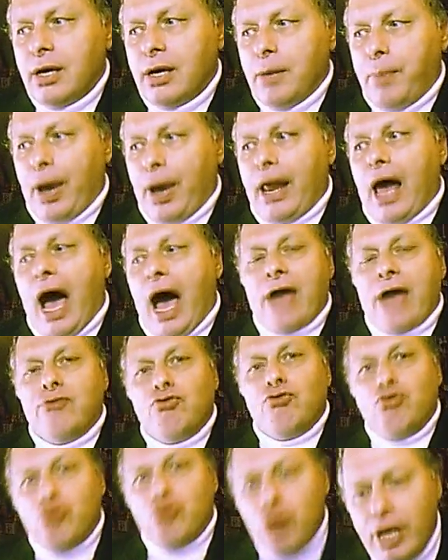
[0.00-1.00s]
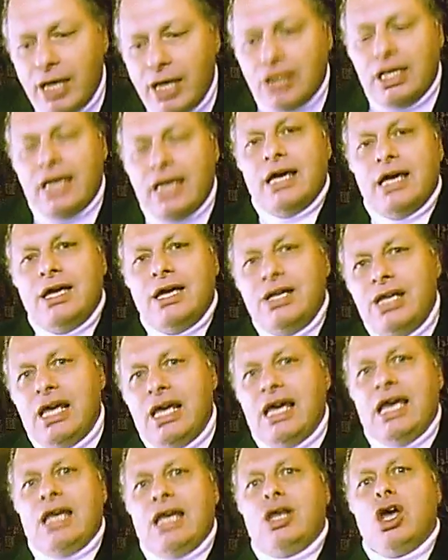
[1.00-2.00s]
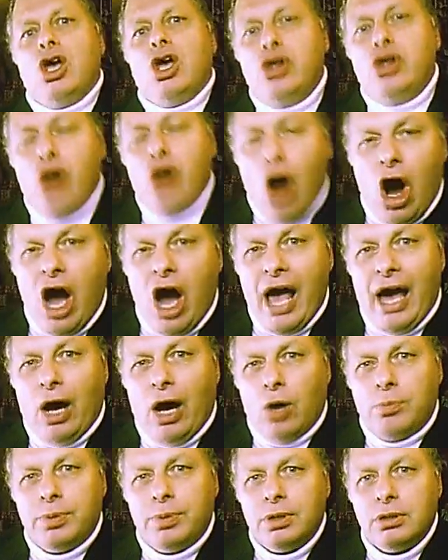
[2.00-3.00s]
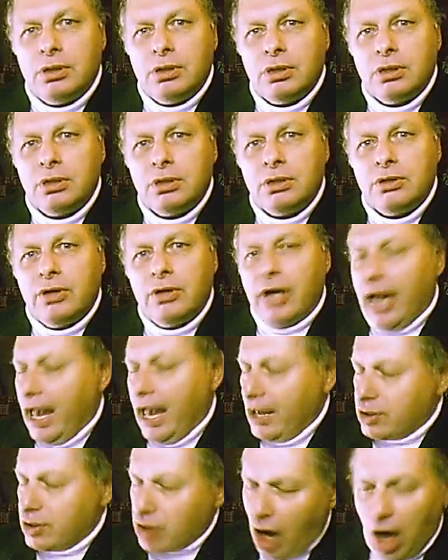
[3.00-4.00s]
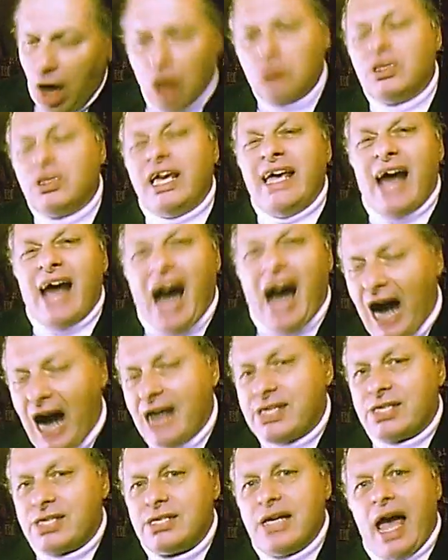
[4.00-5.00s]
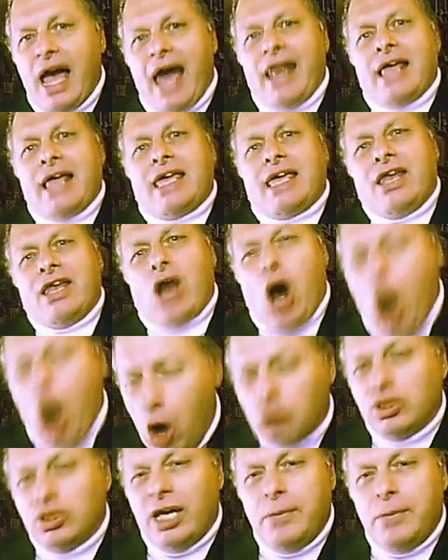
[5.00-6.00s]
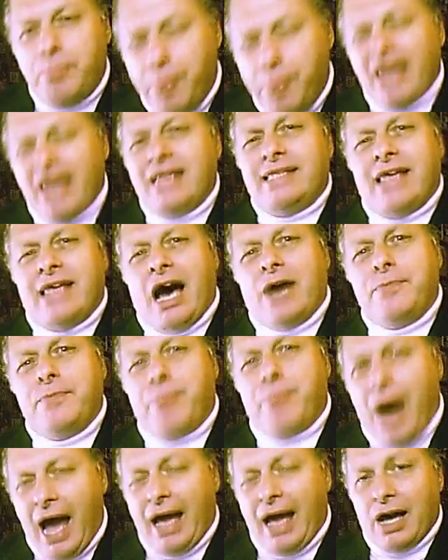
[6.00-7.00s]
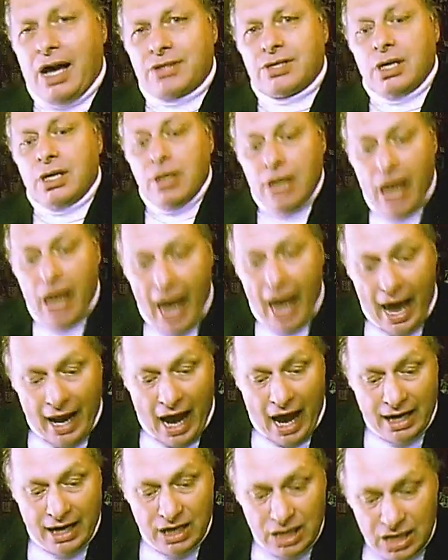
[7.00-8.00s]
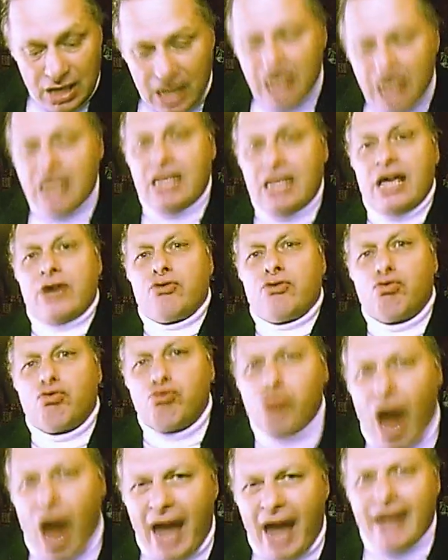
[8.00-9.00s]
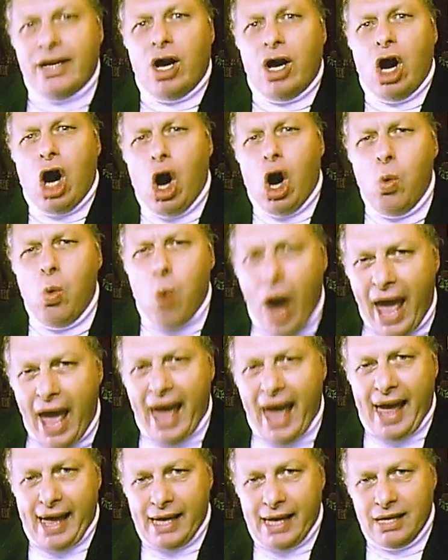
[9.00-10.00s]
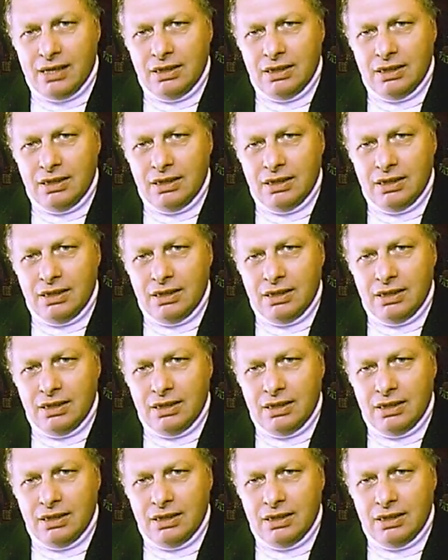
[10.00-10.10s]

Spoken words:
But I really need your help. It's only us, and it can only be done by us. And I need it right away.